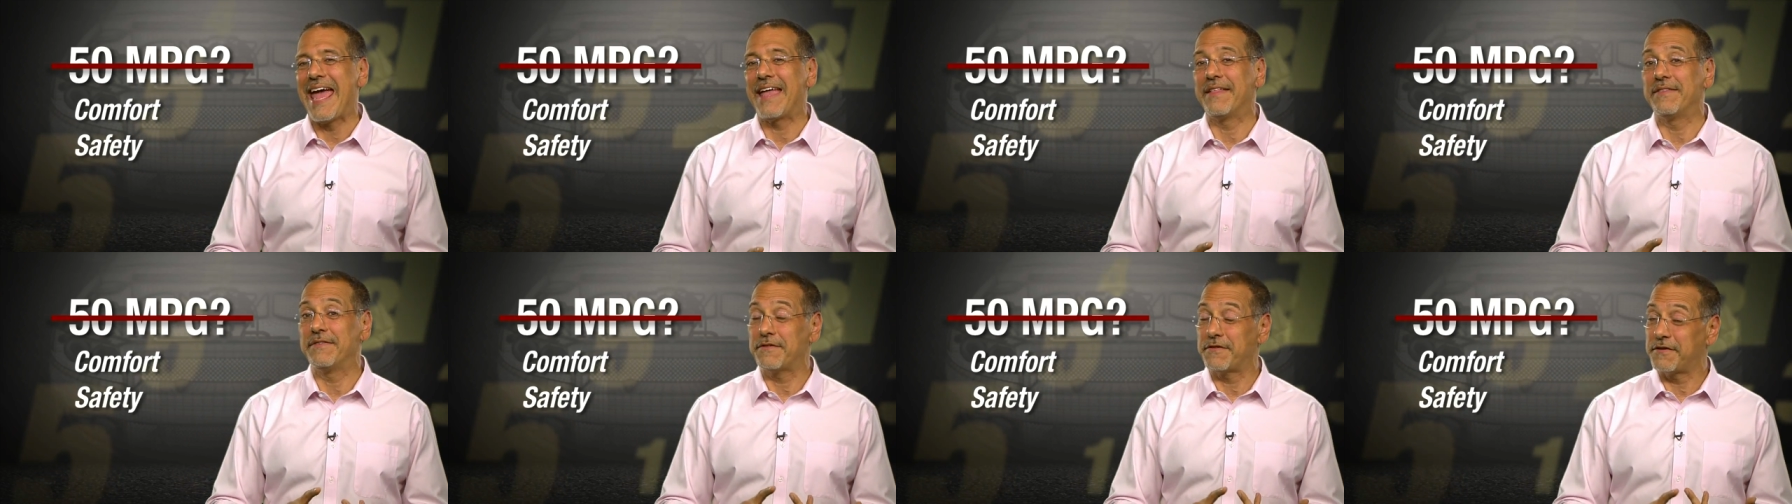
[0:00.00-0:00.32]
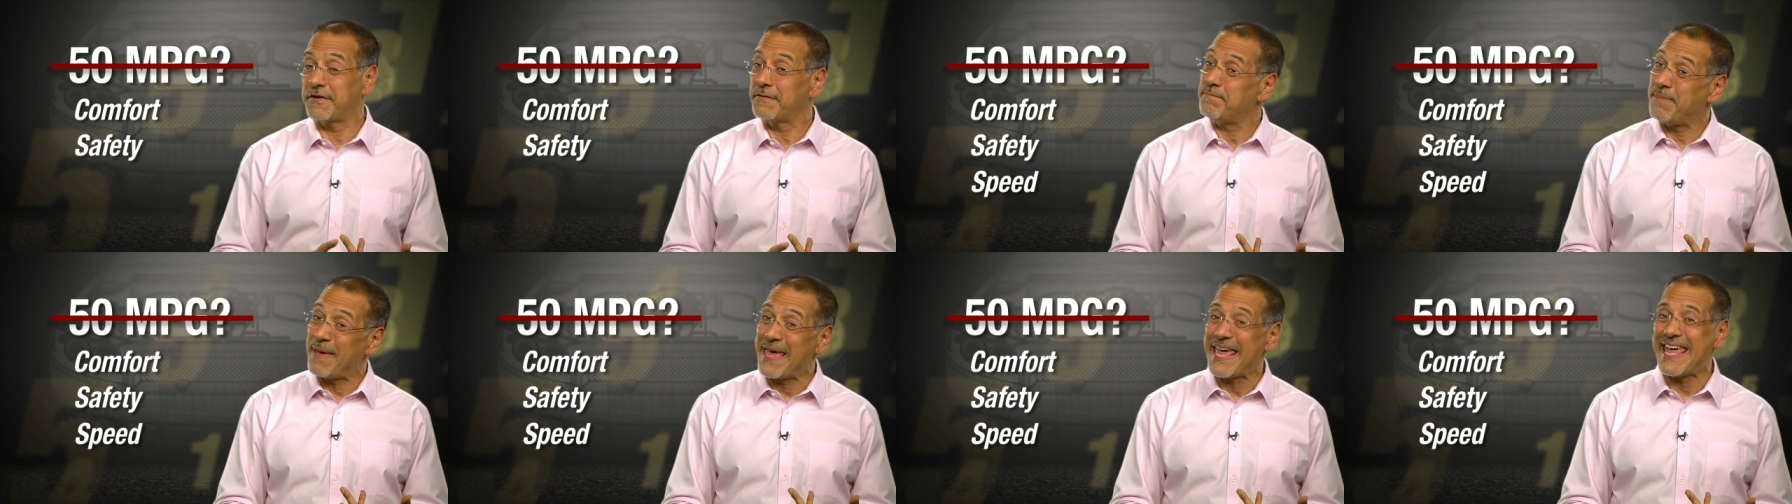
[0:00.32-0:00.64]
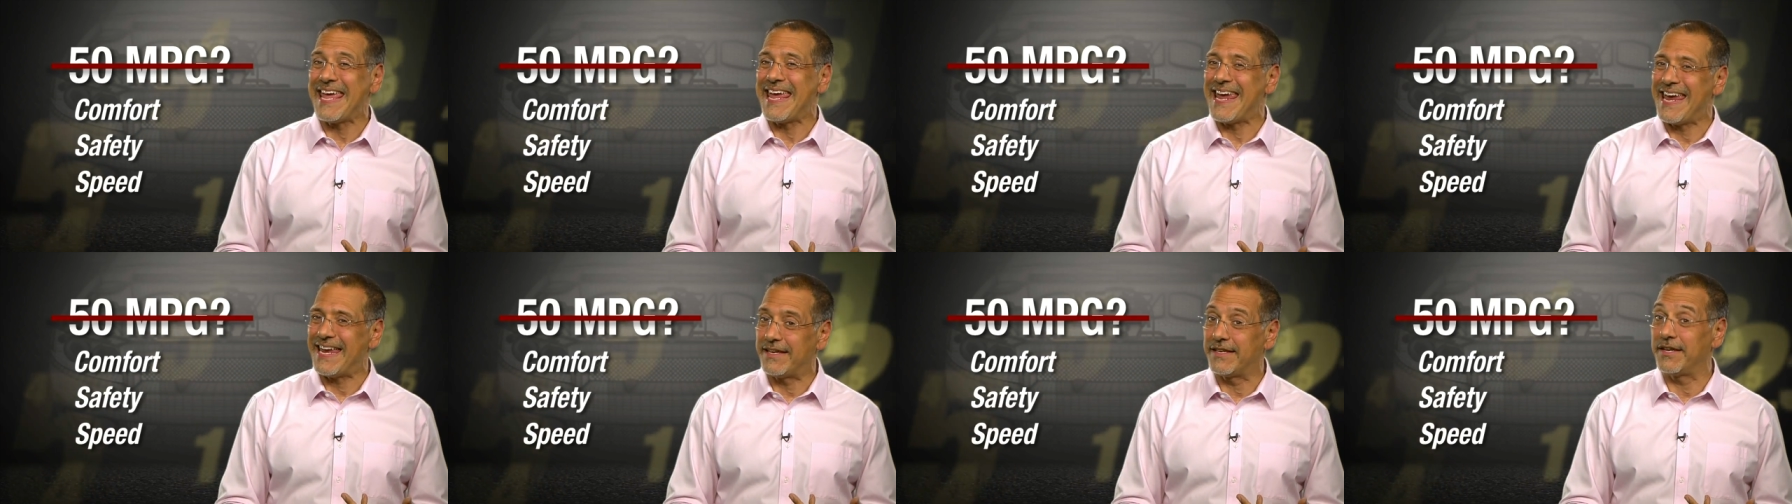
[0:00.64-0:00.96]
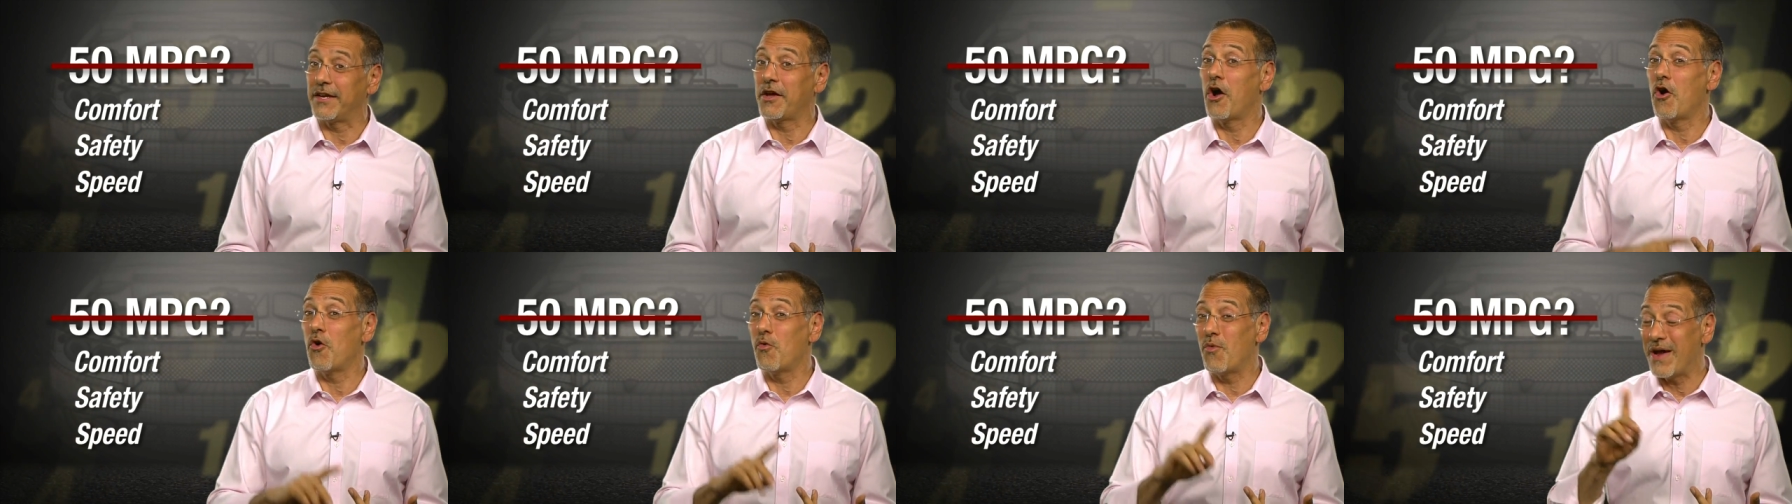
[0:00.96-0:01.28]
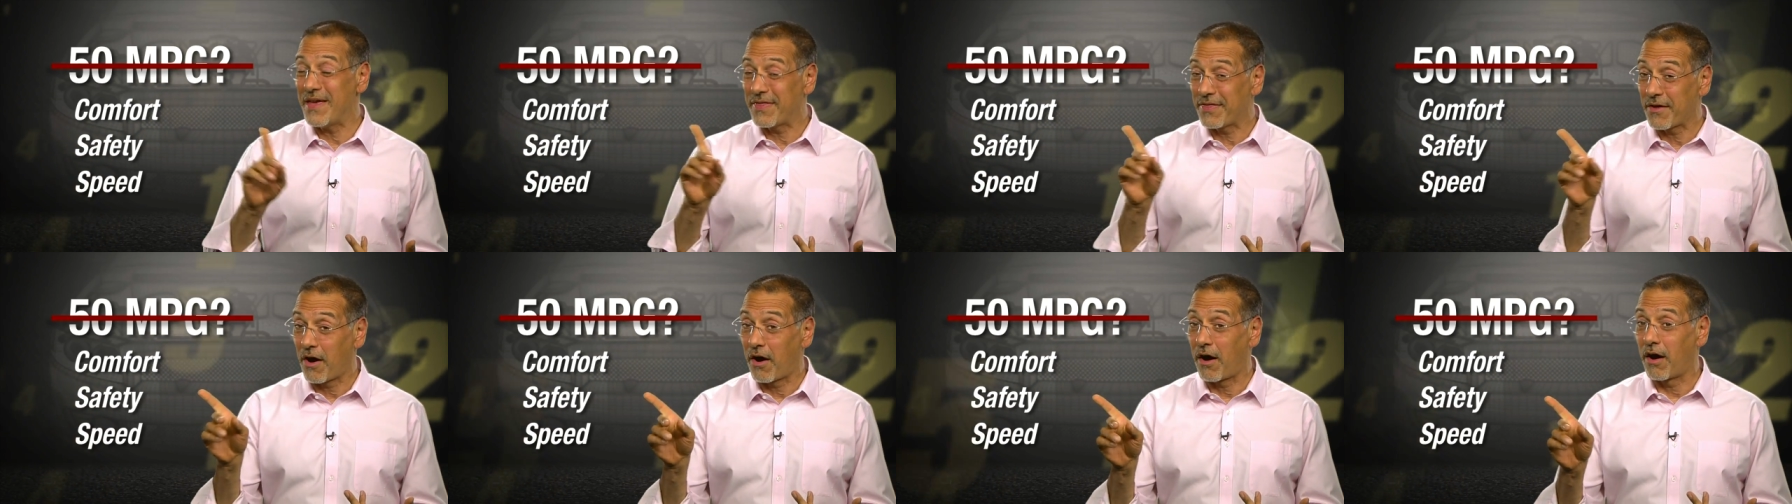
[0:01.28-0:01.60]
and speed to go
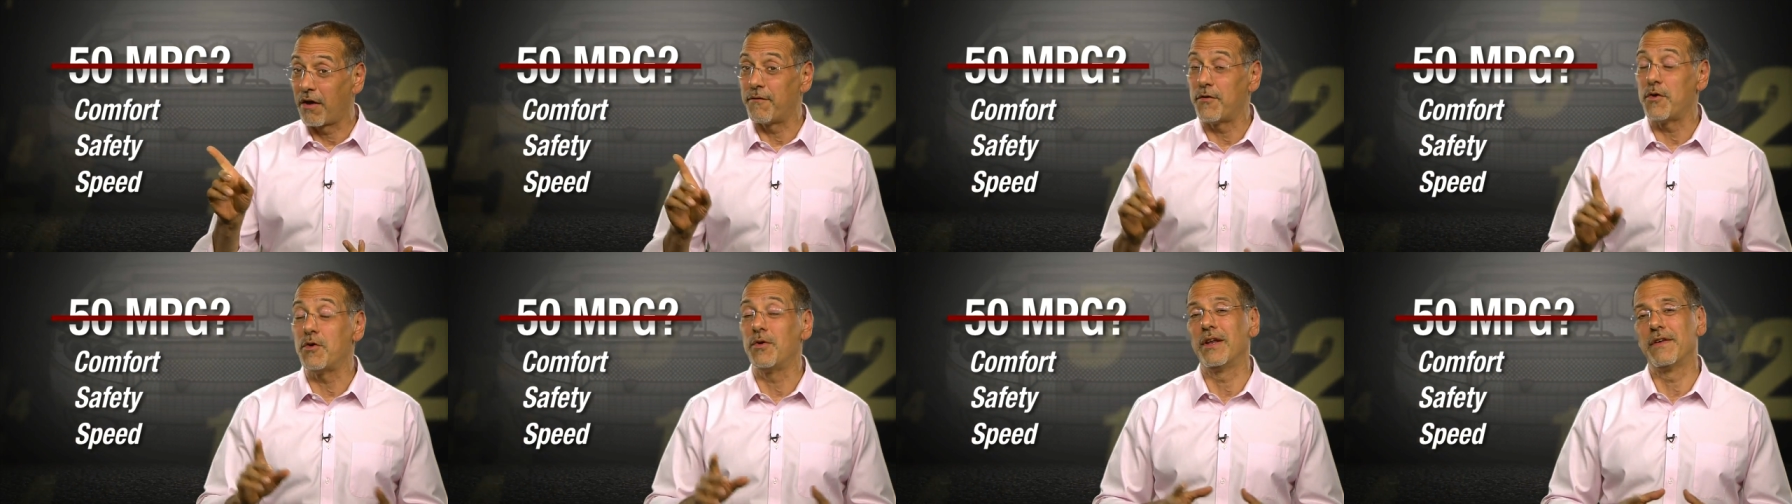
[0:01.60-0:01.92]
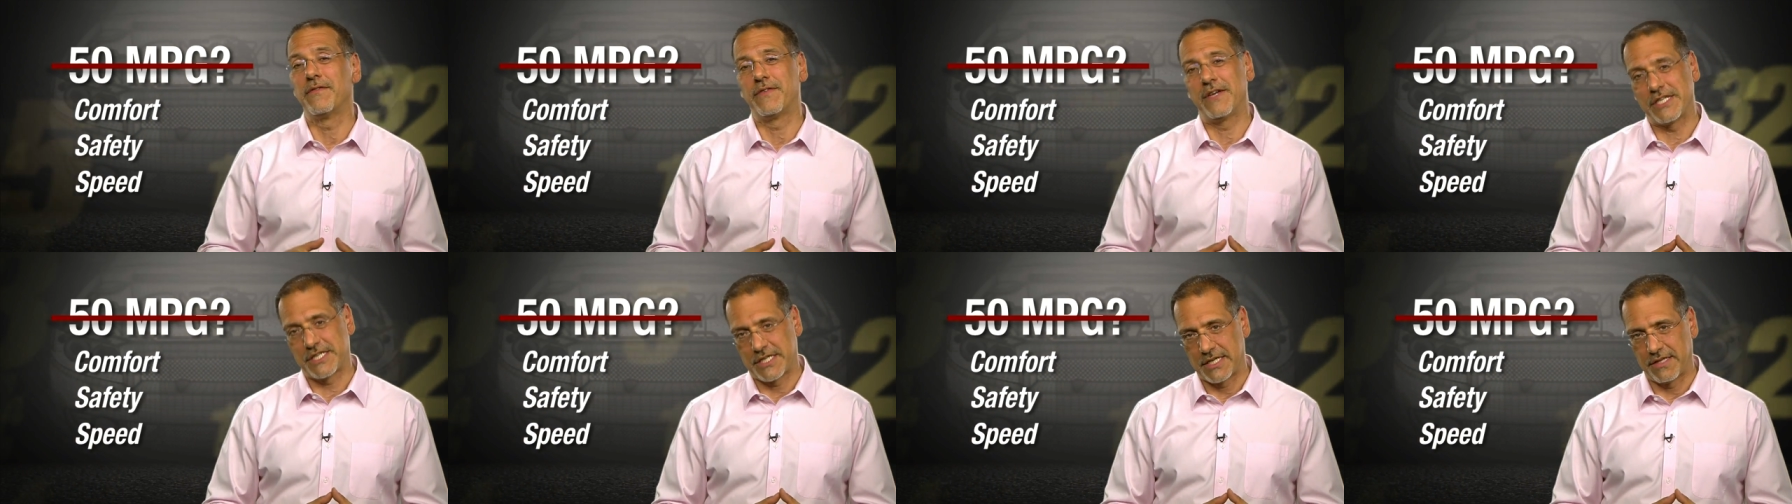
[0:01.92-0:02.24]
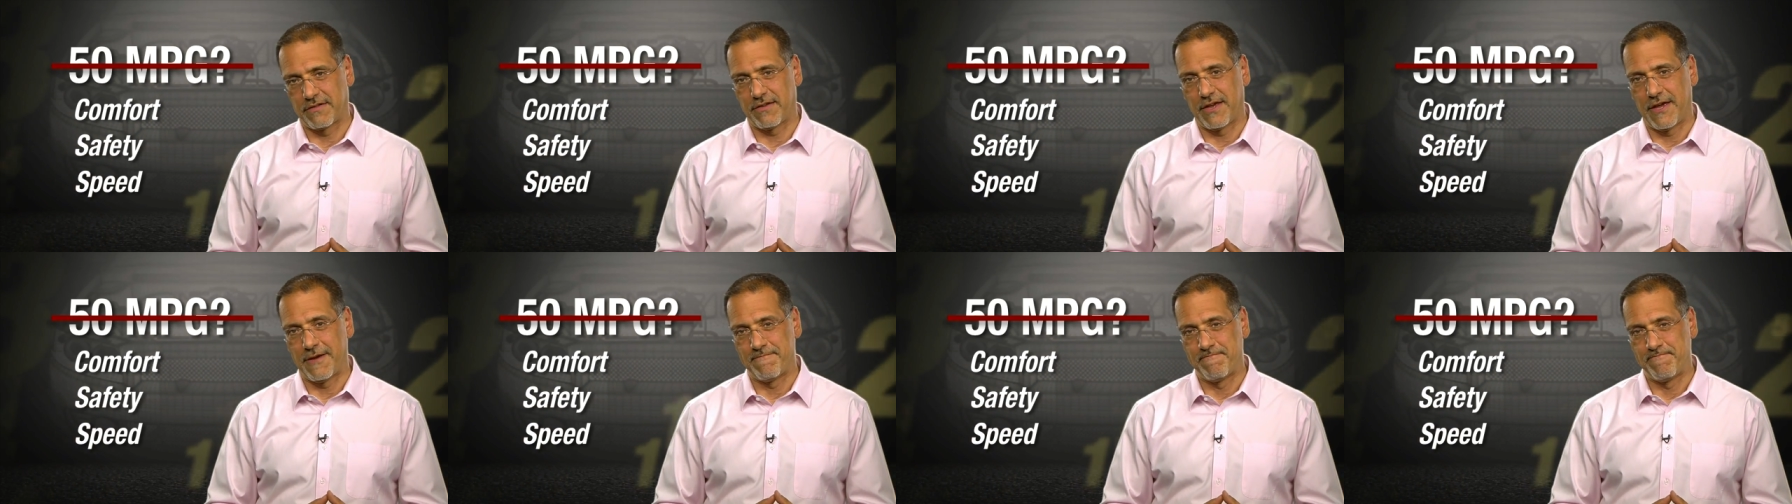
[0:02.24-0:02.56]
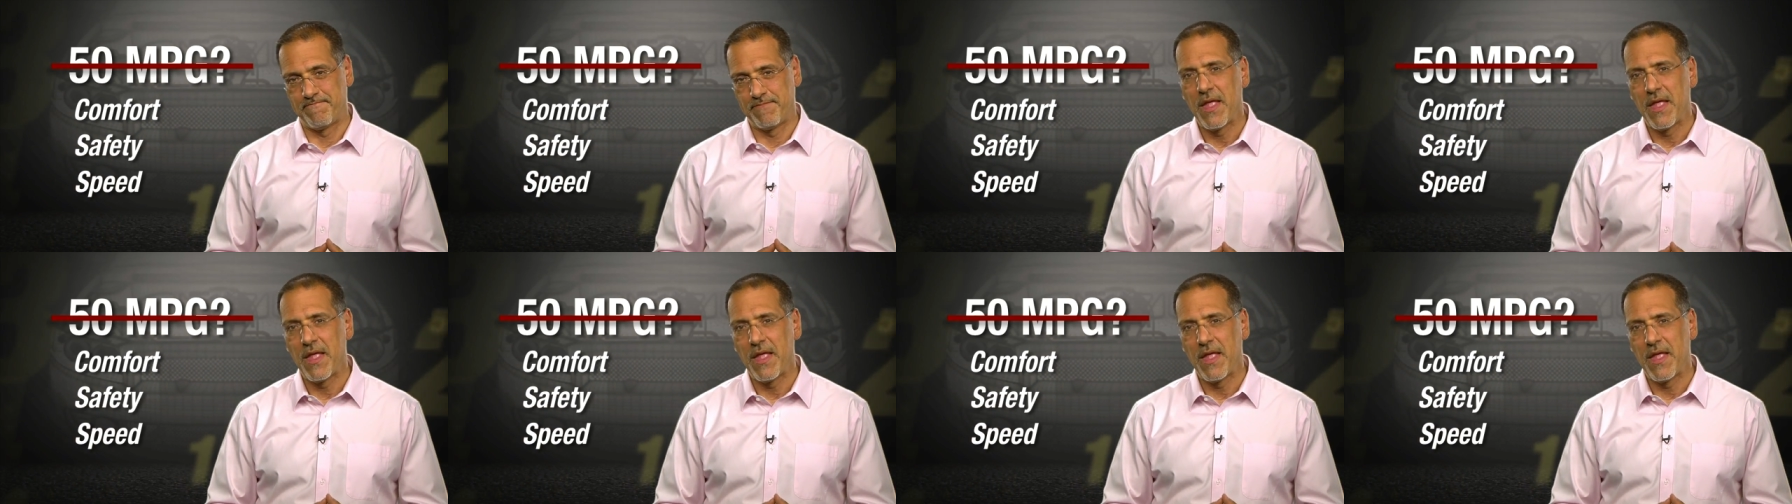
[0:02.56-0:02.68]
with our fuel efficiency.